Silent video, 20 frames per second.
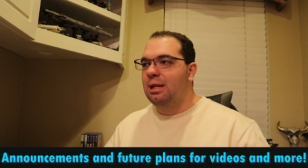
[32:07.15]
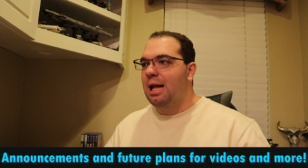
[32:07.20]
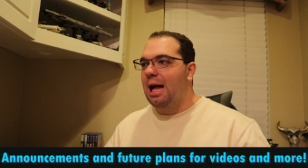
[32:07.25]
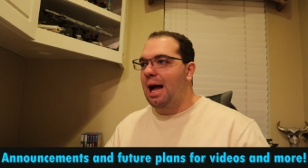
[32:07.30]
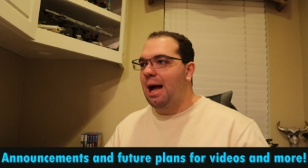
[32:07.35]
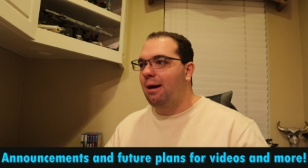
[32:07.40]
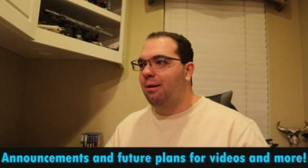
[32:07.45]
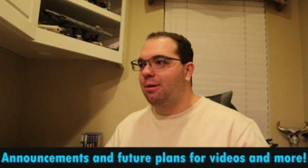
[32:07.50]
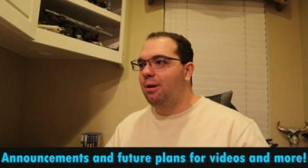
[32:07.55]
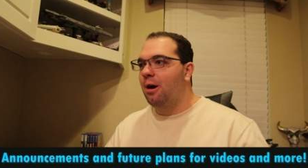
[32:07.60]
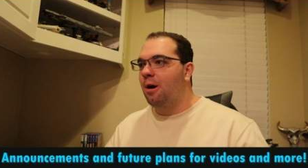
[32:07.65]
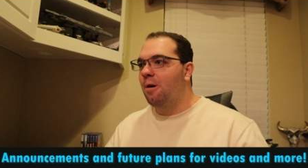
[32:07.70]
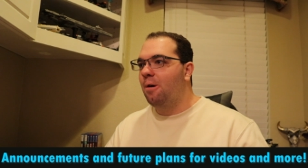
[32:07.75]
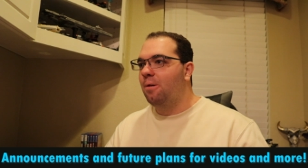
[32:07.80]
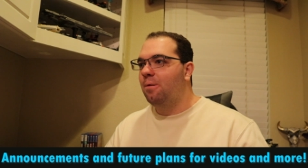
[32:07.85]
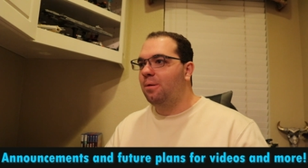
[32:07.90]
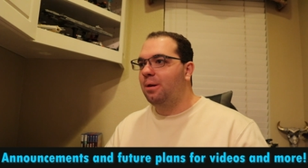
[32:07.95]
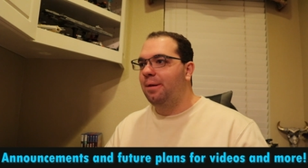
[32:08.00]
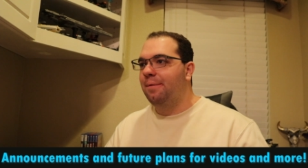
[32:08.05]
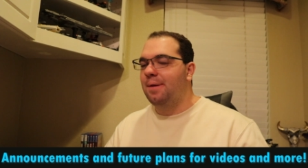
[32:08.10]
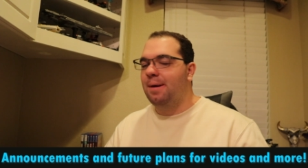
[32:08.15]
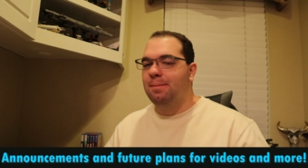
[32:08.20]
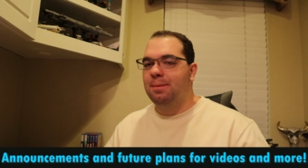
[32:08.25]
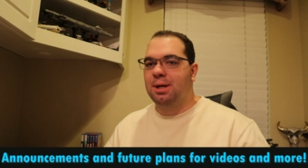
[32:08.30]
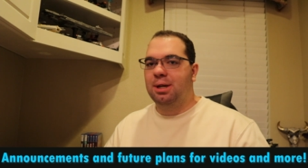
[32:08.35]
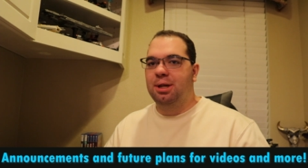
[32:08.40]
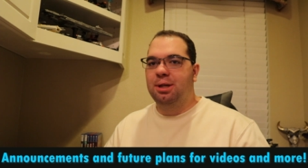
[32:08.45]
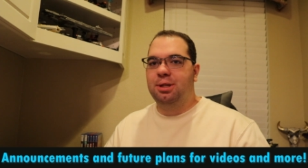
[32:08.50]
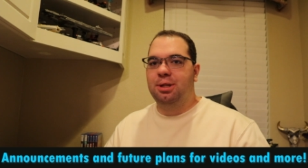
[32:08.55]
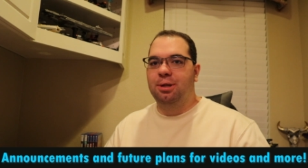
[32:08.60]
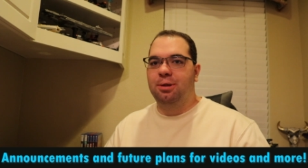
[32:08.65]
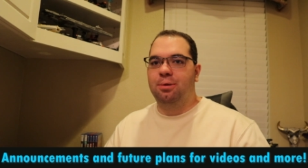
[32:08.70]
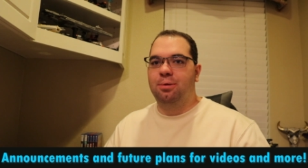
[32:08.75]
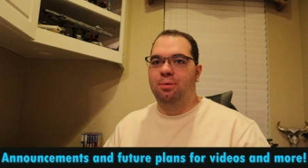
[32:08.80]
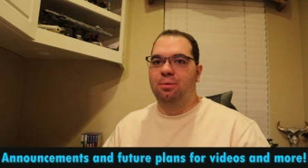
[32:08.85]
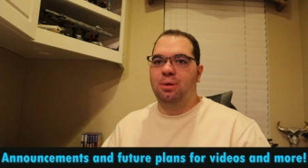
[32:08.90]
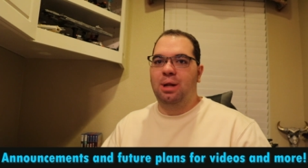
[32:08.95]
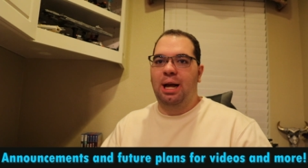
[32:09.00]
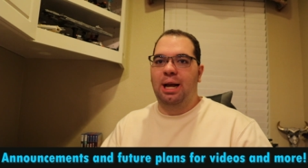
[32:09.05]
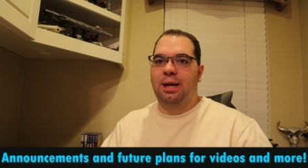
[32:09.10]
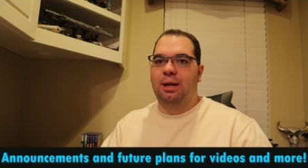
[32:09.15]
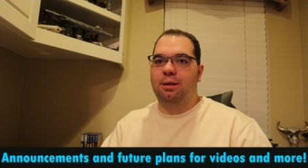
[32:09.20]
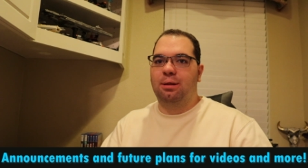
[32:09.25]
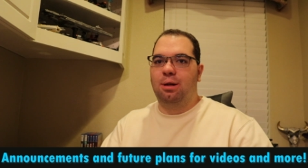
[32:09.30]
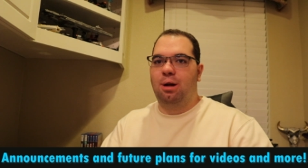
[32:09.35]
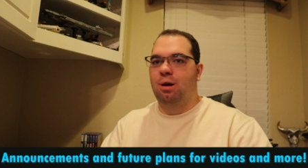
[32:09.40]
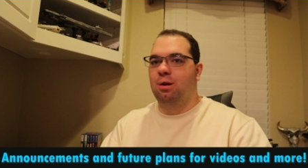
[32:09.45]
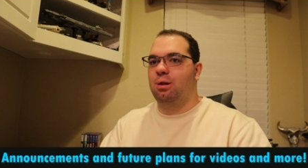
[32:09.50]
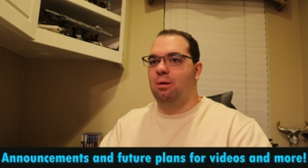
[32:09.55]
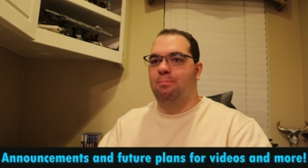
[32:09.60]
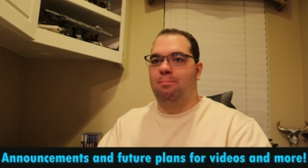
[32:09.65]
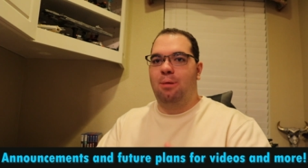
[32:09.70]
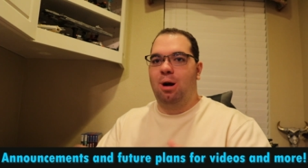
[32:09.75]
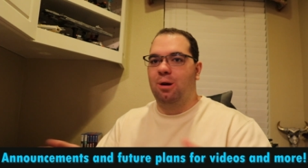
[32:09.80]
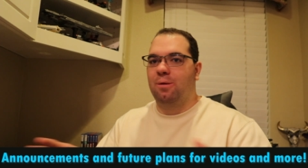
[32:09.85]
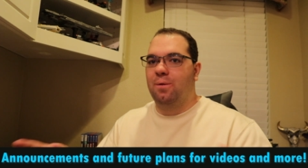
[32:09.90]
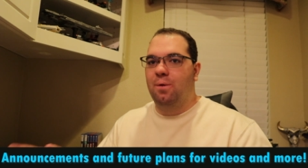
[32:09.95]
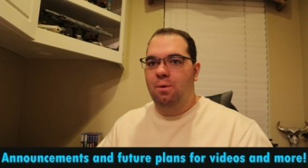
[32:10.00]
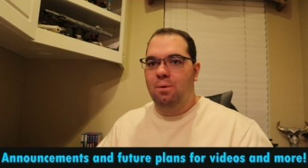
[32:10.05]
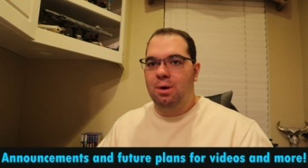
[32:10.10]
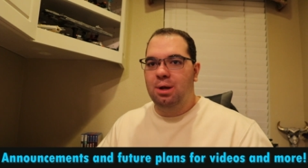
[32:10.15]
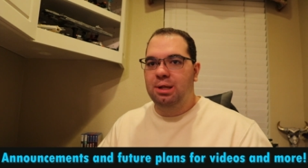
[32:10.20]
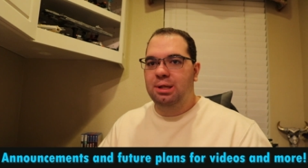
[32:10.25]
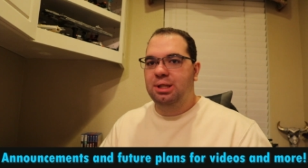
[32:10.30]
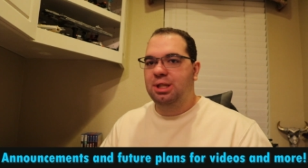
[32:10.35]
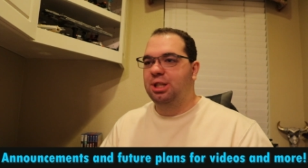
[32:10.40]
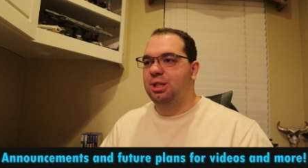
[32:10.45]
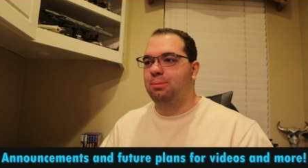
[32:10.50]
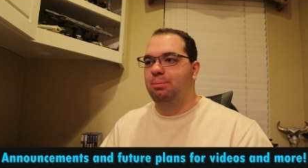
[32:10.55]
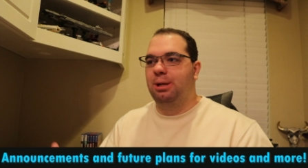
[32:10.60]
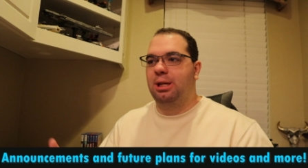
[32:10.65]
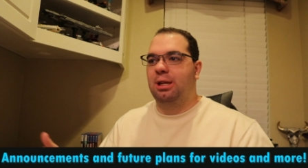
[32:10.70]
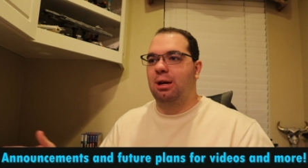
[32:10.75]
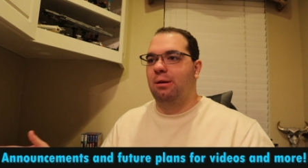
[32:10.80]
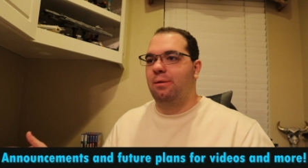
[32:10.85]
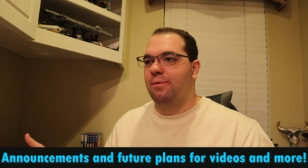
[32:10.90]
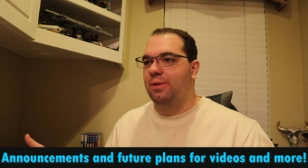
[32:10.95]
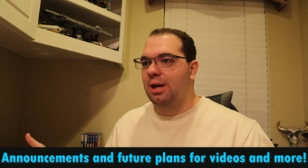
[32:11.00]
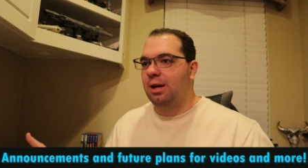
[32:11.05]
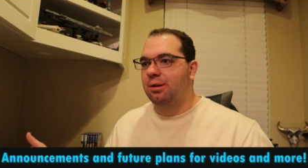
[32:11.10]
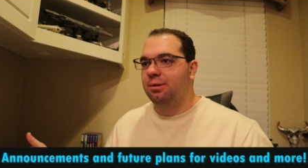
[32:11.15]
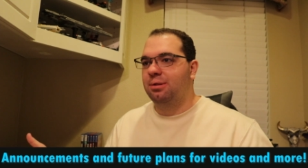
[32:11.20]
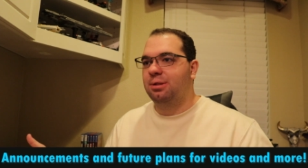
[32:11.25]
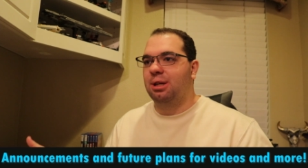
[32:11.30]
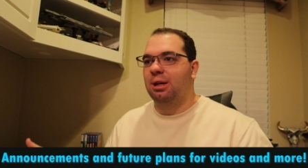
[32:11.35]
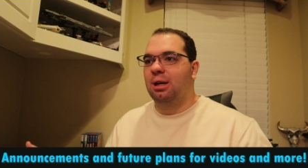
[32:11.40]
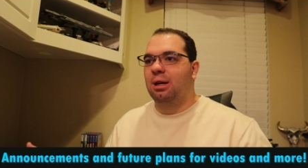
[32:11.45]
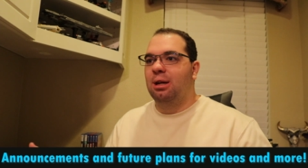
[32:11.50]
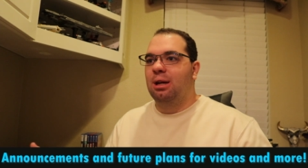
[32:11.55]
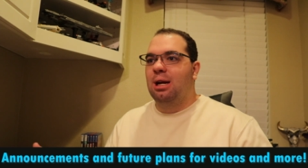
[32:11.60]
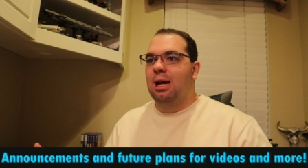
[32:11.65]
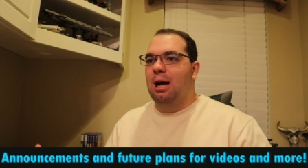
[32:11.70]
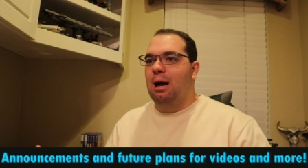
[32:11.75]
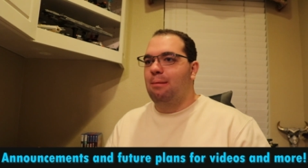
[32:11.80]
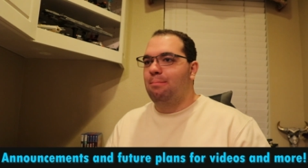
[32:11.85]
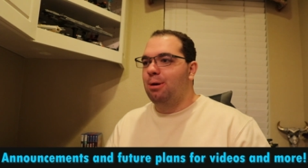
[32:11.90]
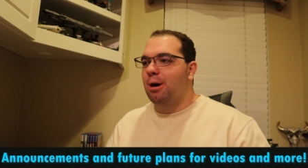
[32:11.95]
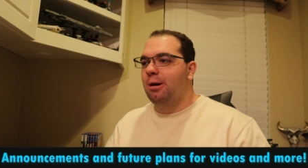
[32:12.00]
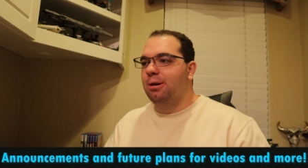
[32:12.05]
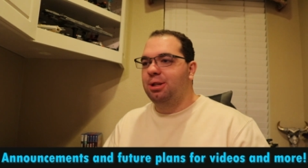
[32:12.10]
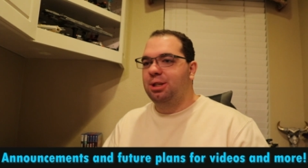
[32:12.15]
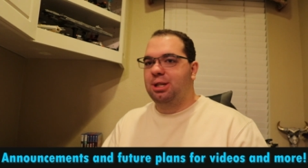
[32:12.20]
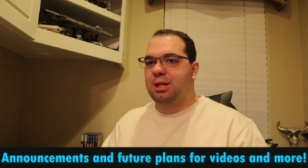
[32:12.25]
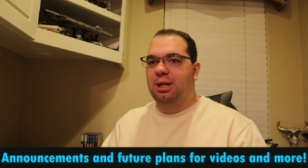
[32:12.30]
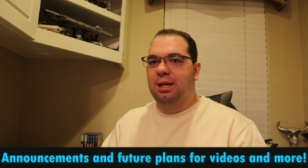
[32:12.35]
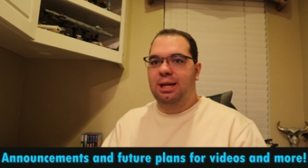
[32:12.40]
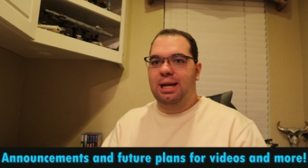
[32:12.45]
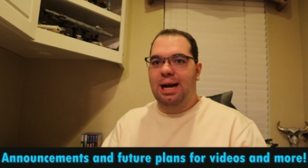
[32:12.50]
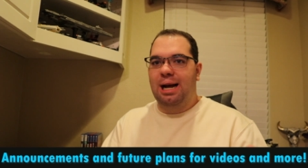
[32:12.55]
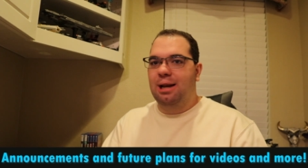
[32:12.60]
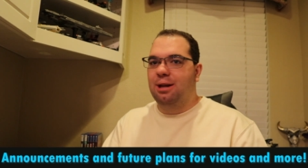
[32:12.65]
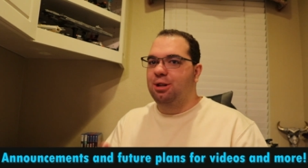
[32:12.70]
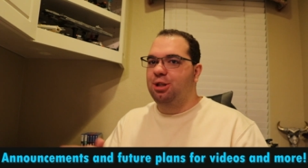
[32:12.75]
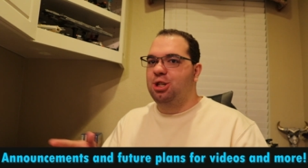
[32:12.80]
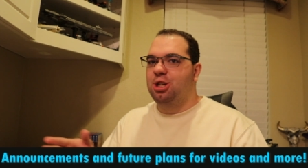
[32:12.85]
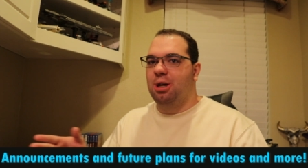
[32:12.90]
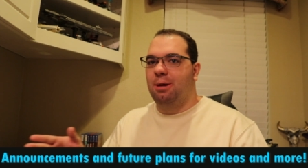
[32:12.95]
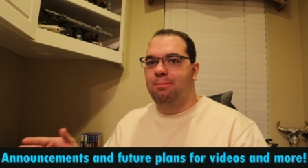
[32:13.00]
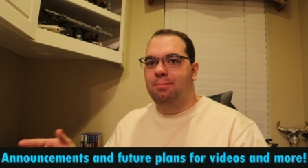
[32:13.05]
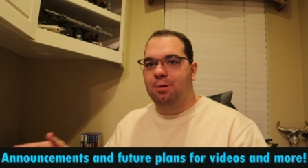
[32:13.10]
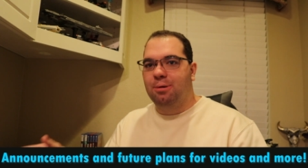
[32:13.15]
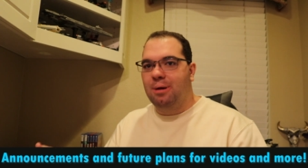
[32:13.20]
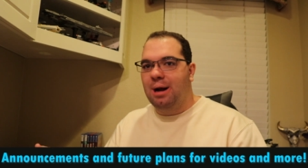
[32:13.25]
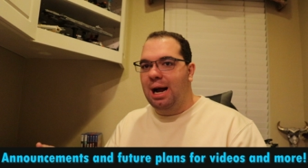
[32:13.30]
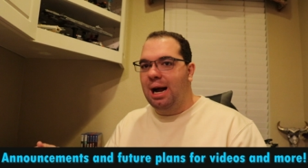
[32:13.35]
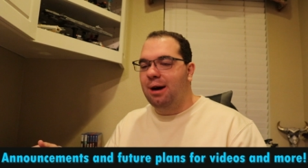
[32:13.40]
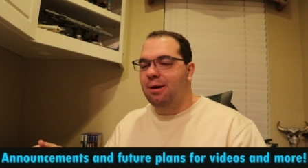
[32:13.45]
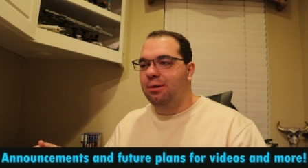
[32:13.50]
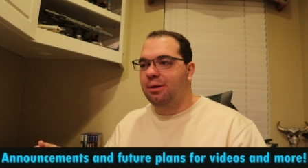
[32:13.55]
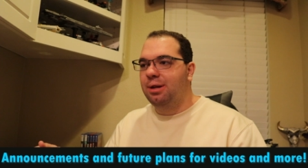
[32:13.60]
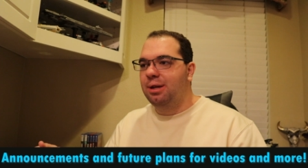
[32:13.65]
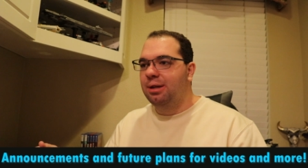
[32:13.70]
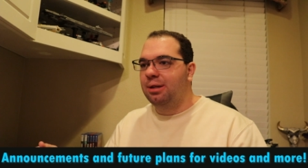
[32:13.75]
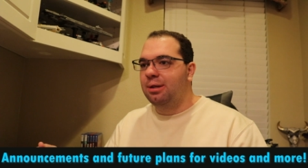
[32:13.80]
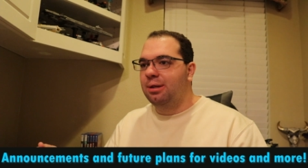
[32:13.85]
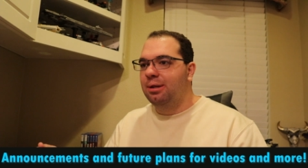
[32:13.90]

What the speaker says: I don't know if I'm going to do like all the Marvel ones and just be done with those. I'm probably just going to kind of jump around.